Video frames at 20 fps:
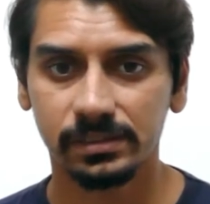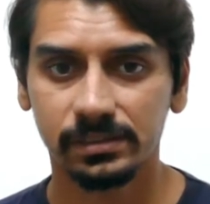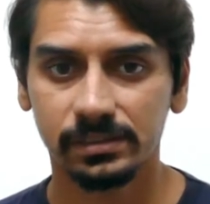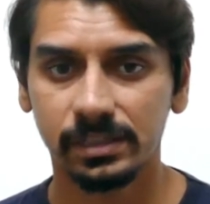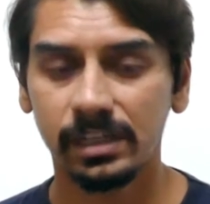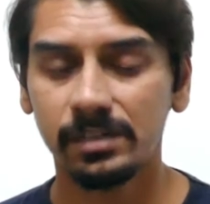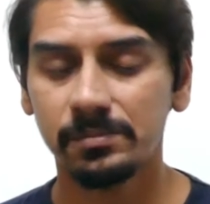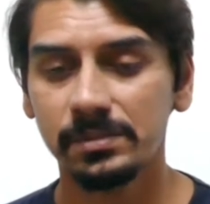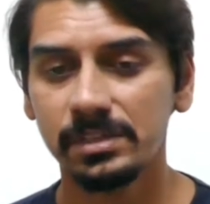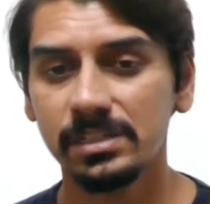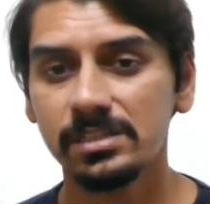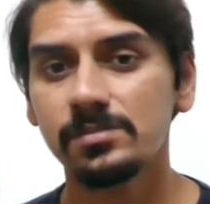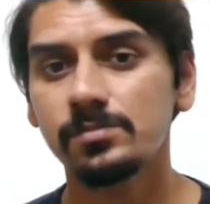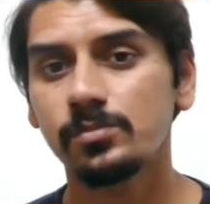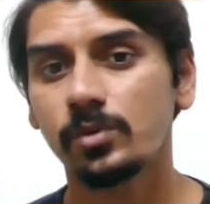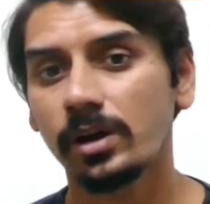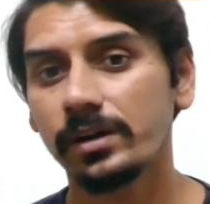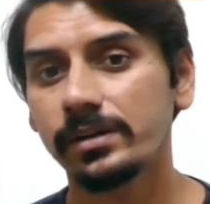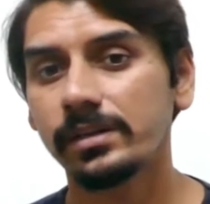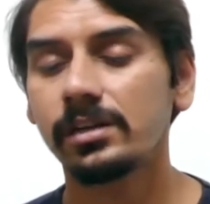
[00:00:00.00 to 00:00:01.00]
That means
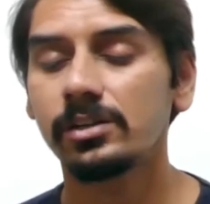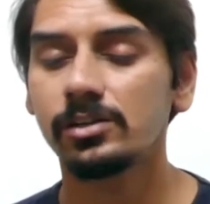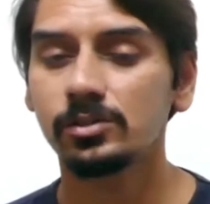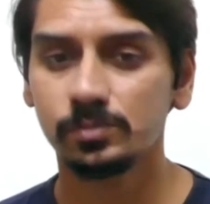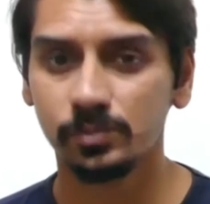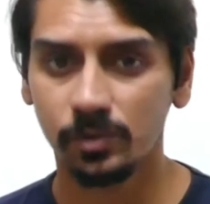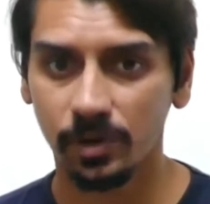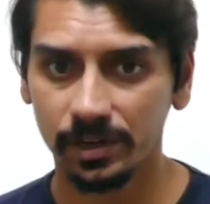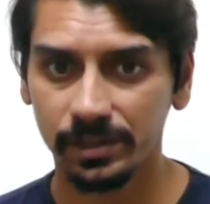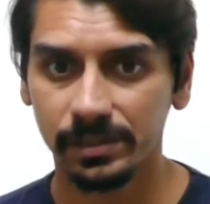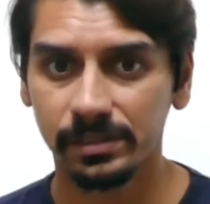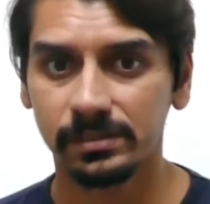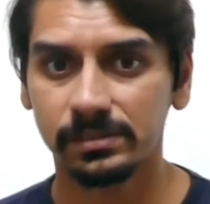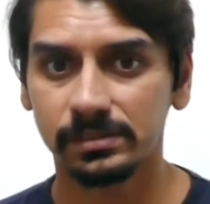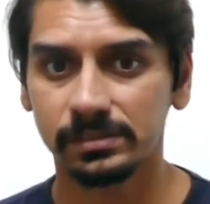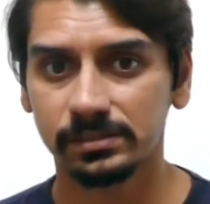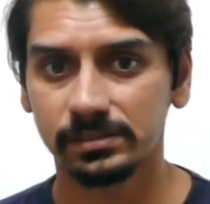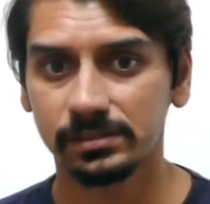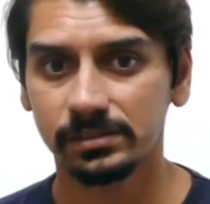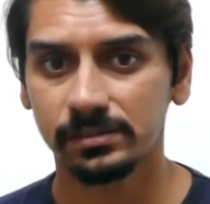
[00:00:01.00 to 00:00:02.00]
pointer to
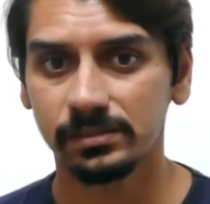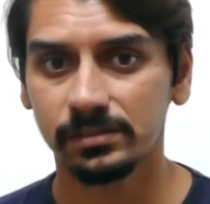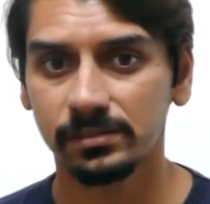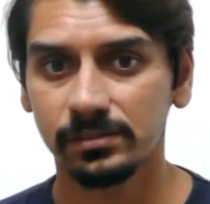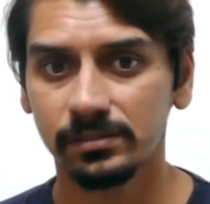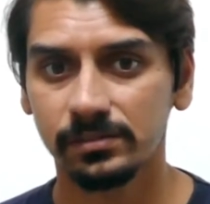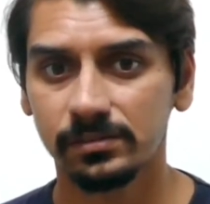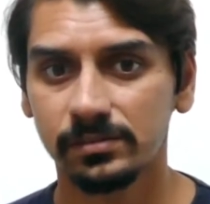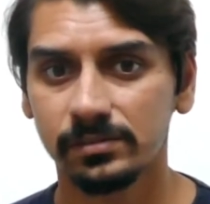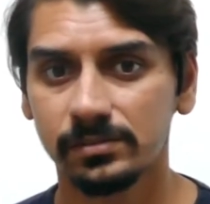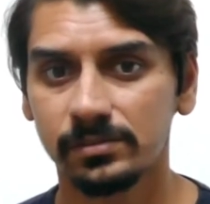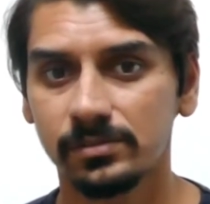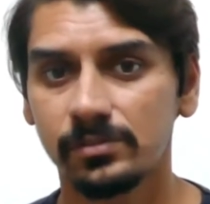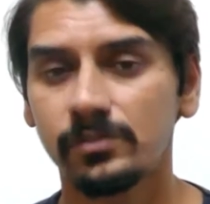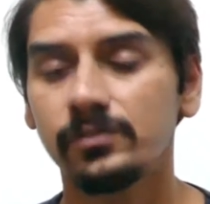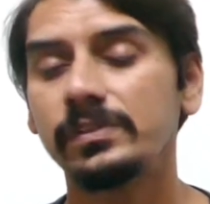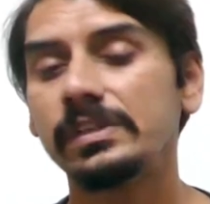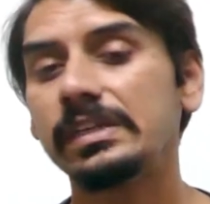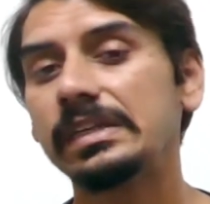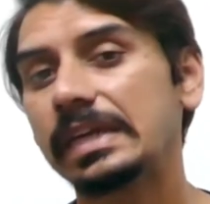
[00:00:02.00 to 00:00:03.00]
pointer.
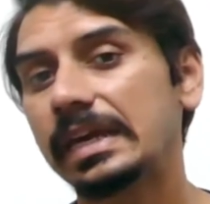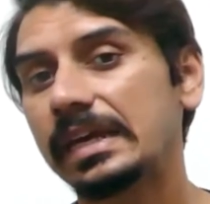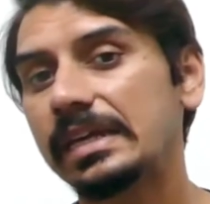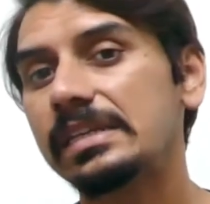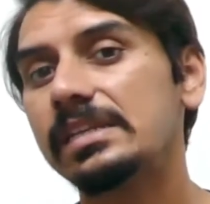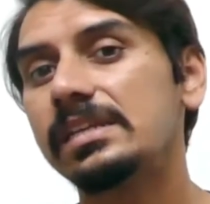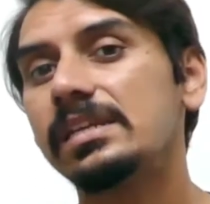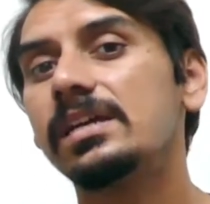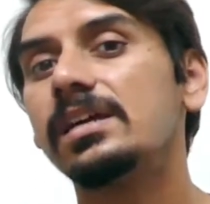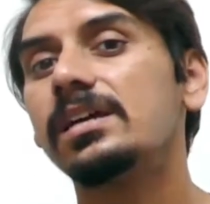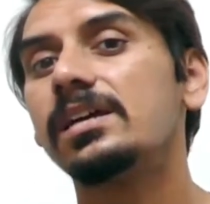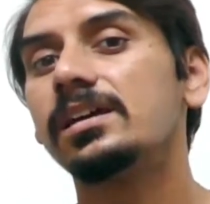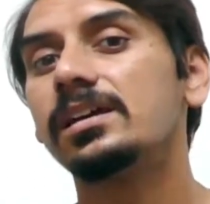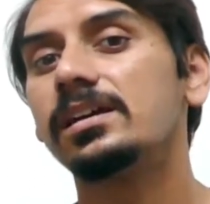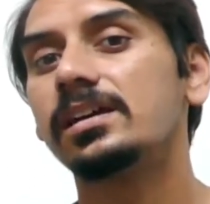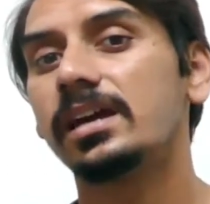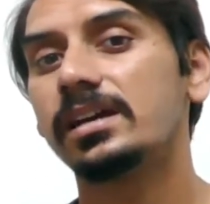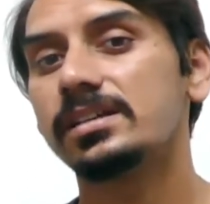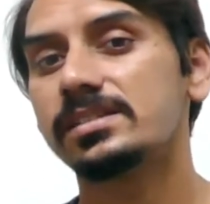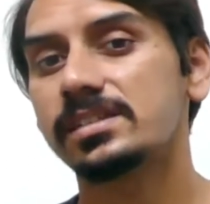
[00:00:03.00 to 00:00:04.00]
So we can
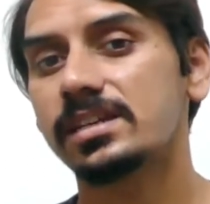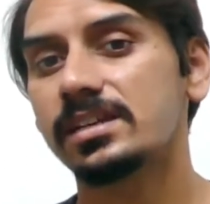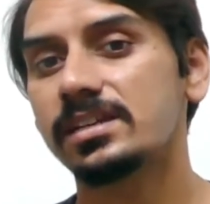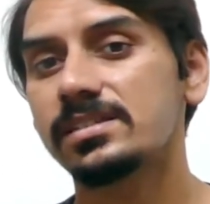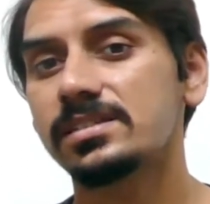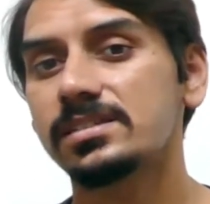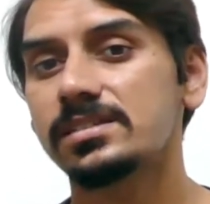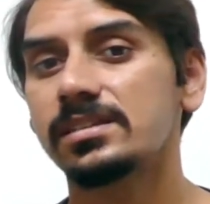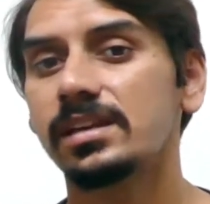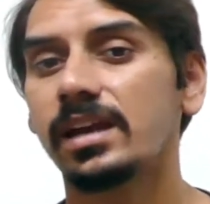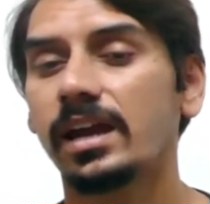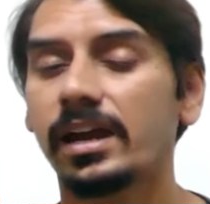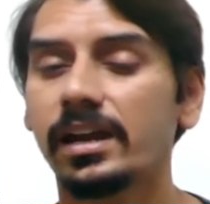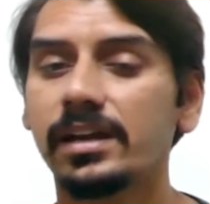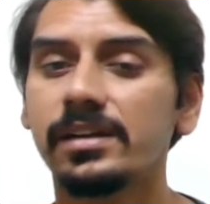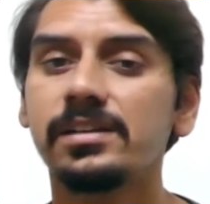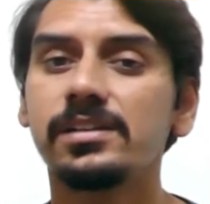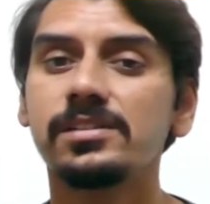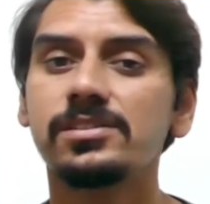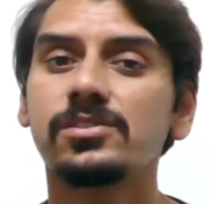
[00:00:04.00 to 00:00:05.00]
access the
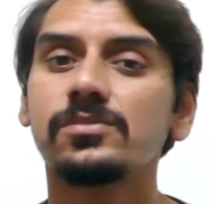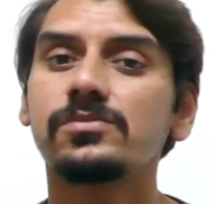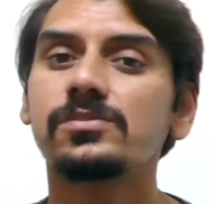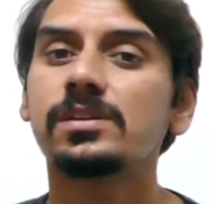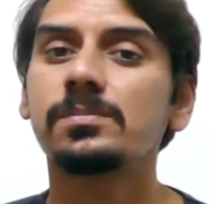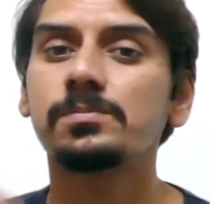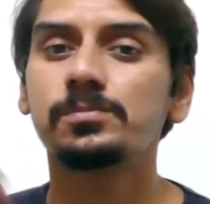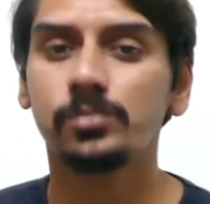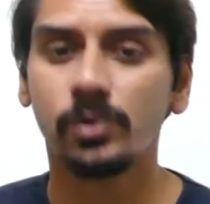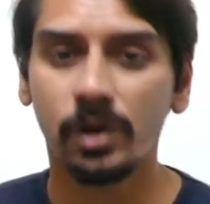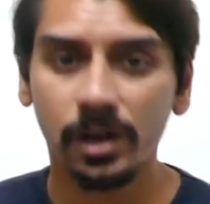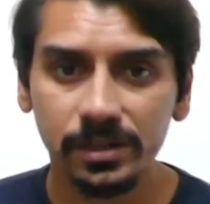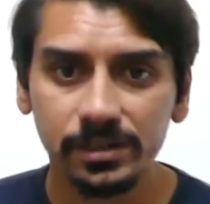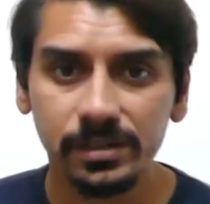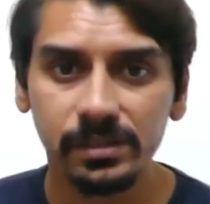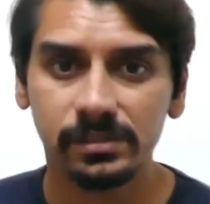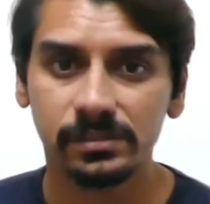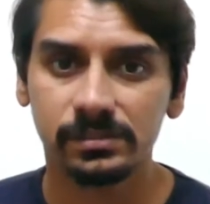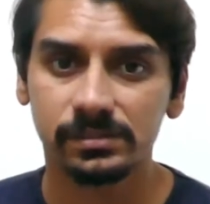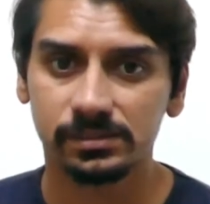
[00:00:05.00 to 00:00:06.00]
address of some
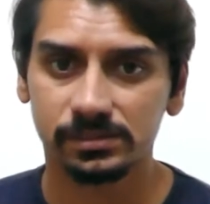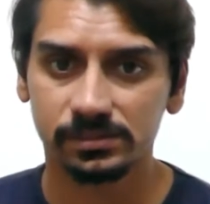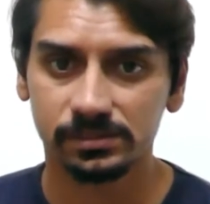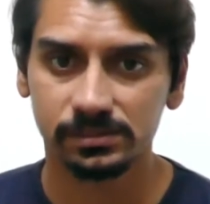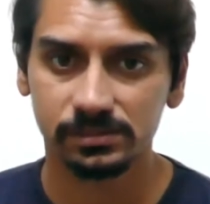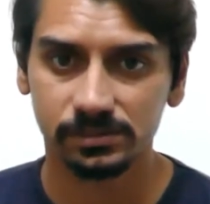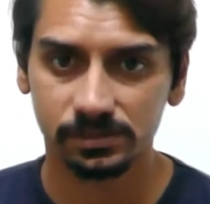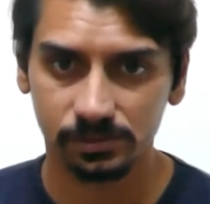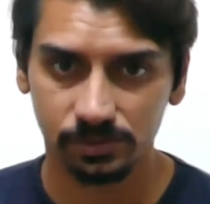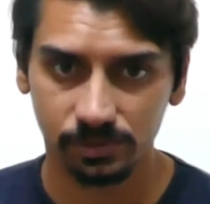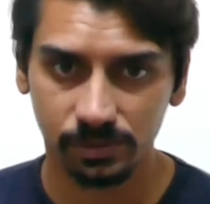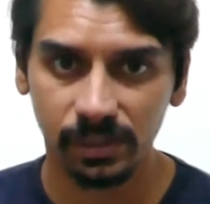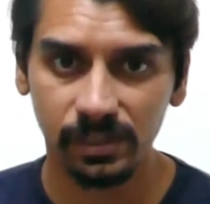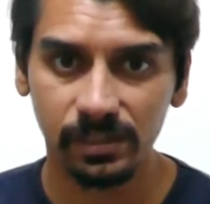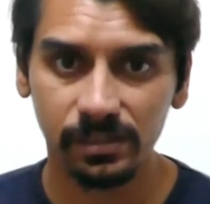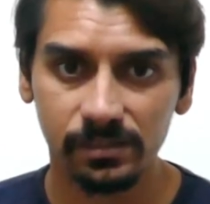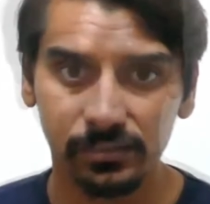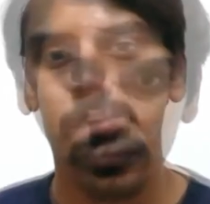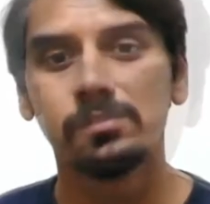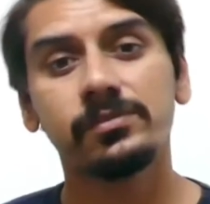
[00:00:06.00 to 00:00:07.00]
pointer,
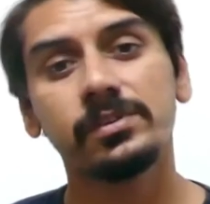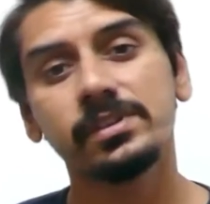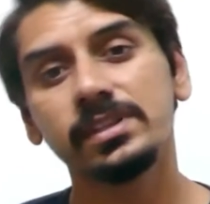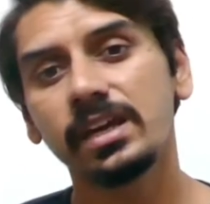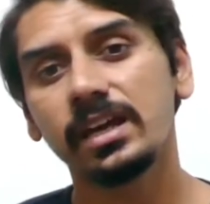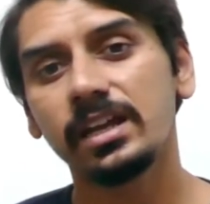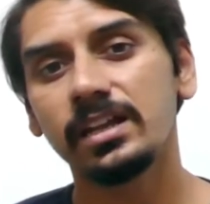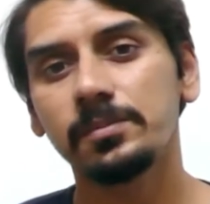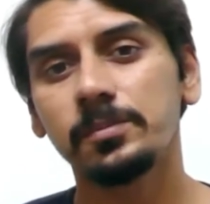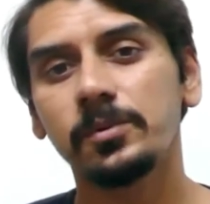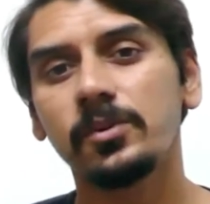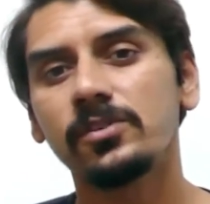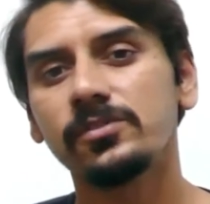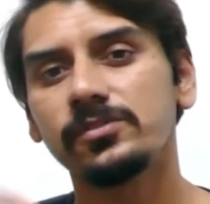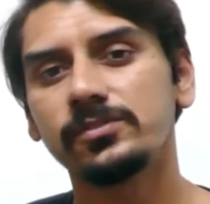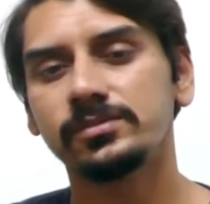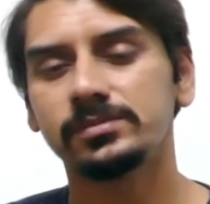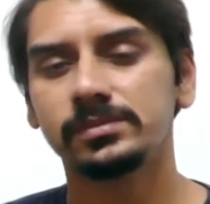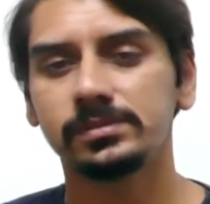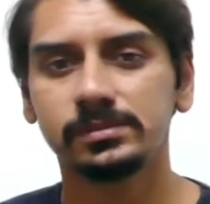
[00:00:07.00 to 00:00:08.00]
okay, with the help
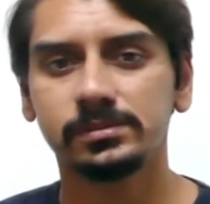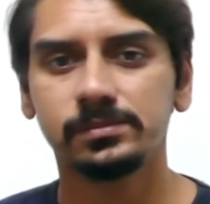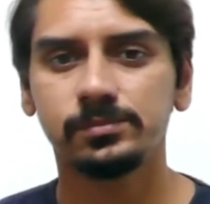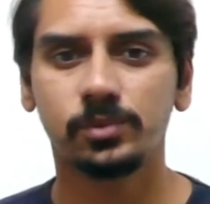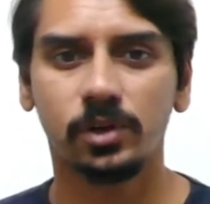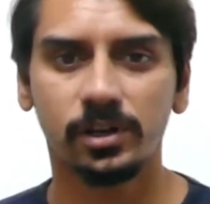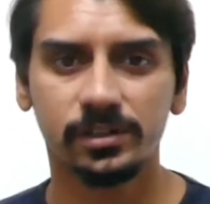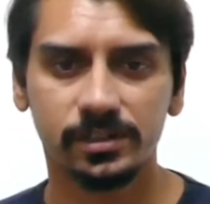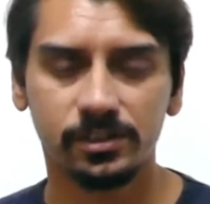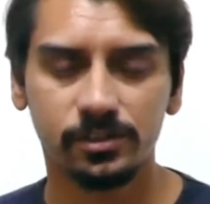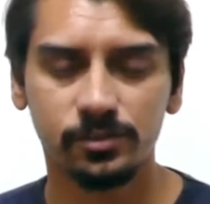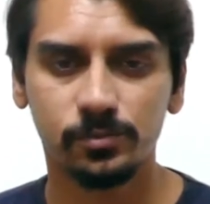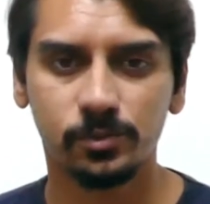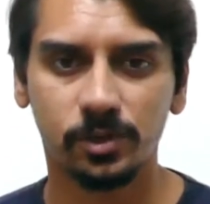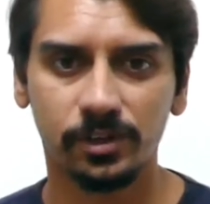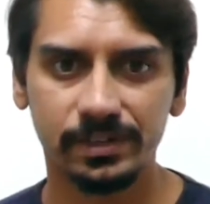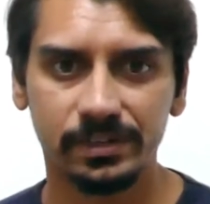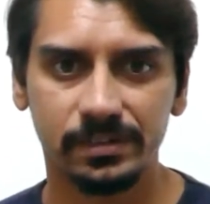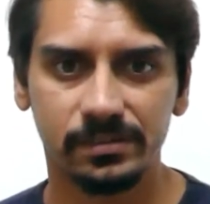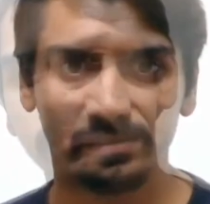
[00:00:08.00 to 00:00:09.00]
of pointer to
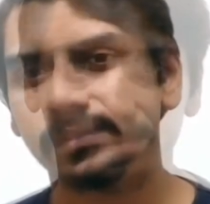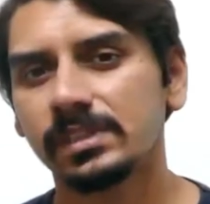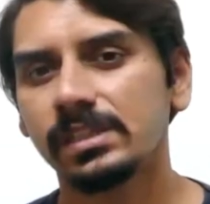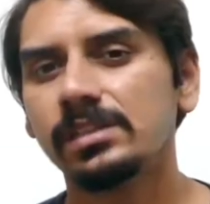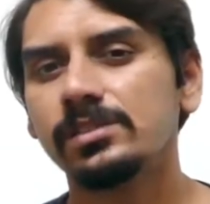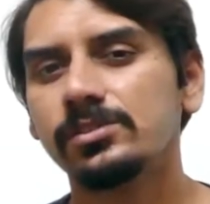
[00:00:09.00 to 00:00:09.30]
pointer.